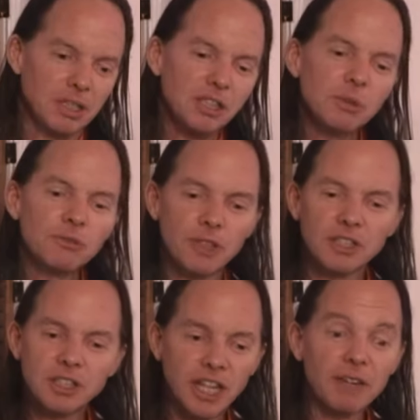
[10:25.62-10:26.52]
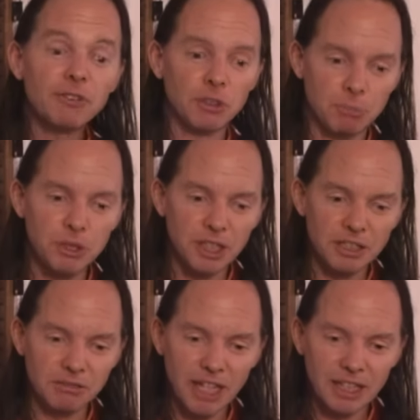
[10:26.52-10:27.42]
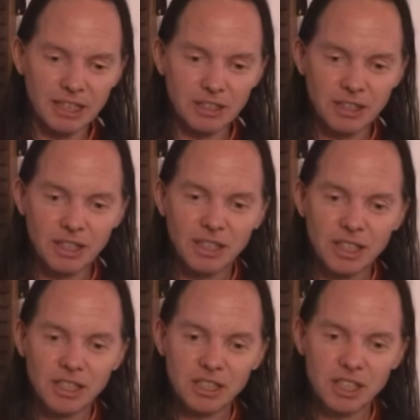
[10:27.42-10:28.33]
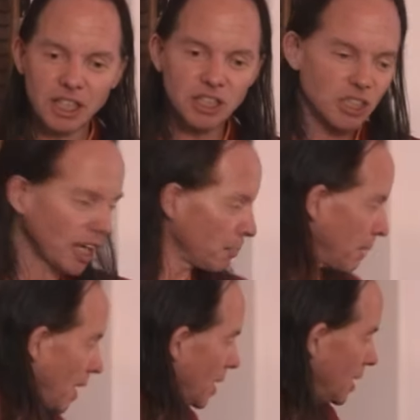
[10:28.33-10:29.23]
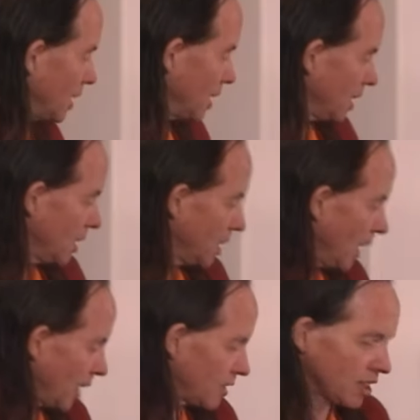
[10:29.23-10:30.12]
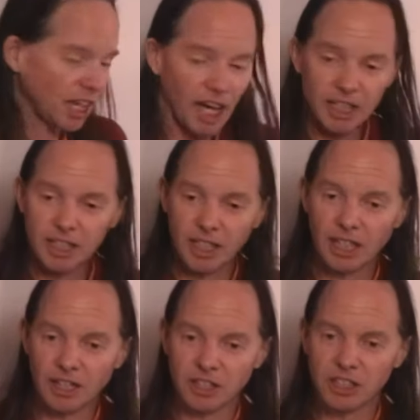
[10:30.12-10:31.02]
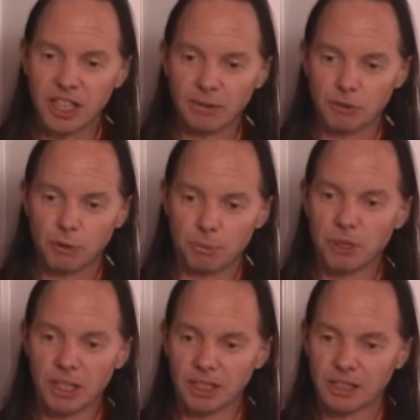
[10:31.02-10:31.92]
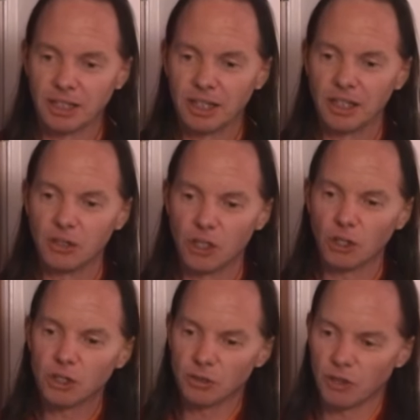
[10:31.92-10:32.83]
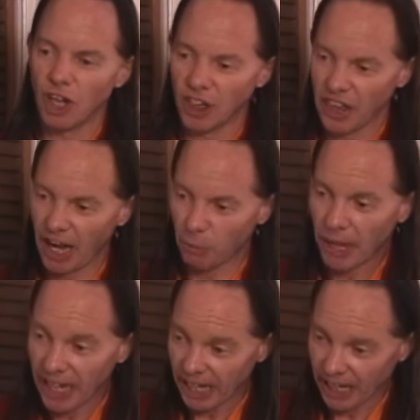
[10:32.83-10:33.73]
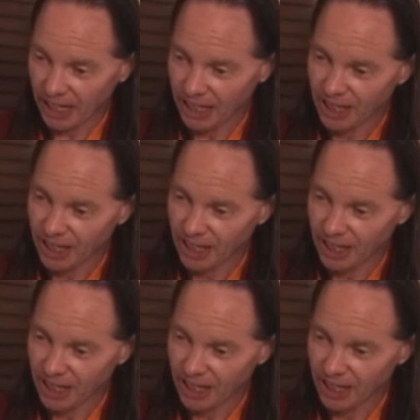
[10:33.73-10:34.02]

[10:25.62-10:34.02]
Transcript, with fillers: this refer, is the name for the Buddhas, right? Deshin Shepa and Tathagata are just names for Buddhas. Those who have gone that way,